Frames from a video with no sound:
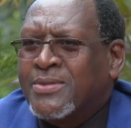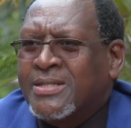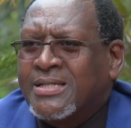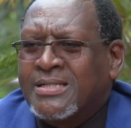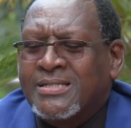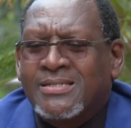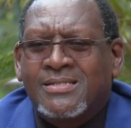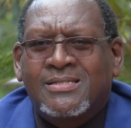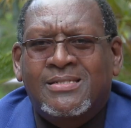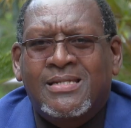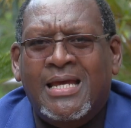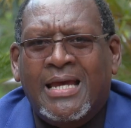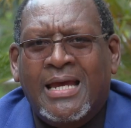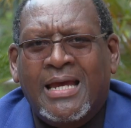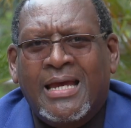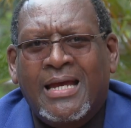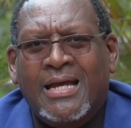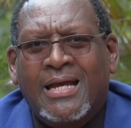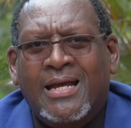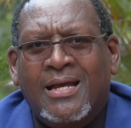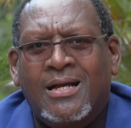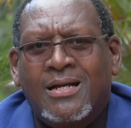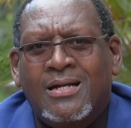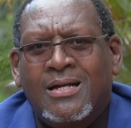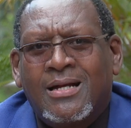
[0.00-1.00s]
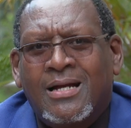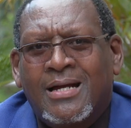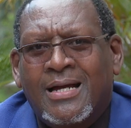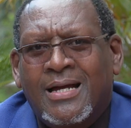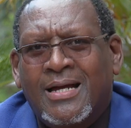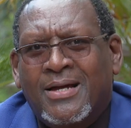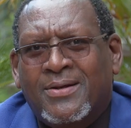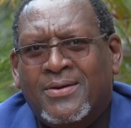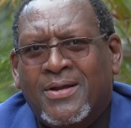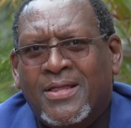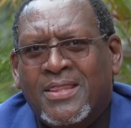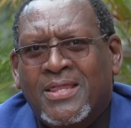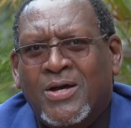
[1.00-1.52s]
this
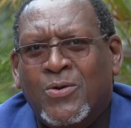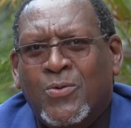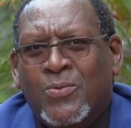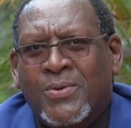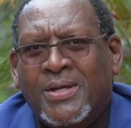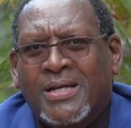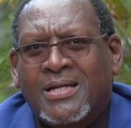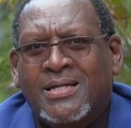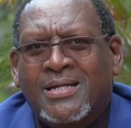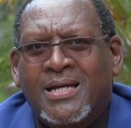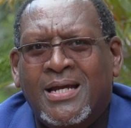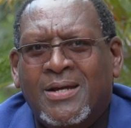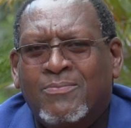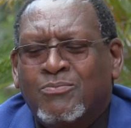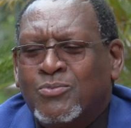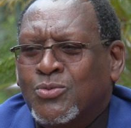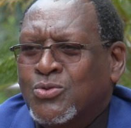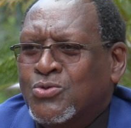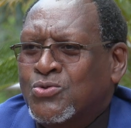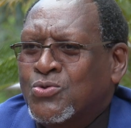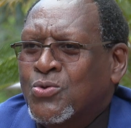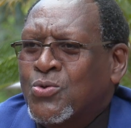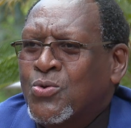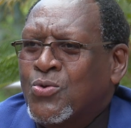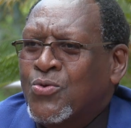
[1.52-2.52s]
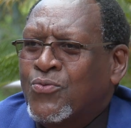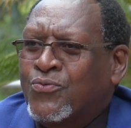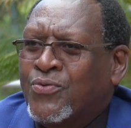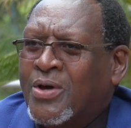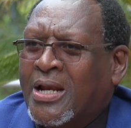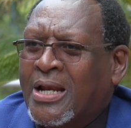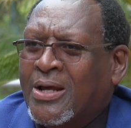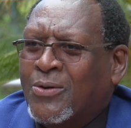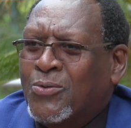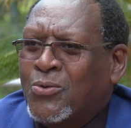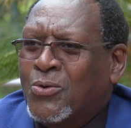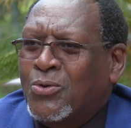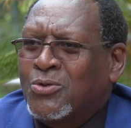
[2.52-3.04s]
rather weak Mzungu
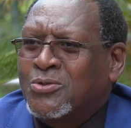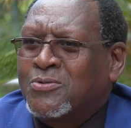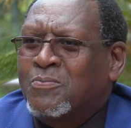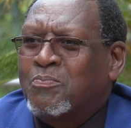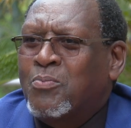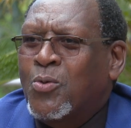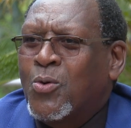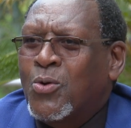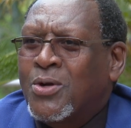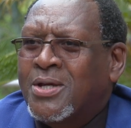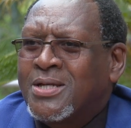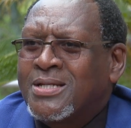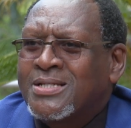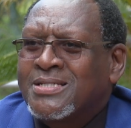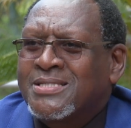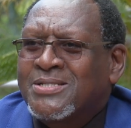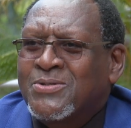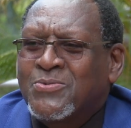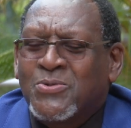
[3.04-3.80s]
fella called Pokis.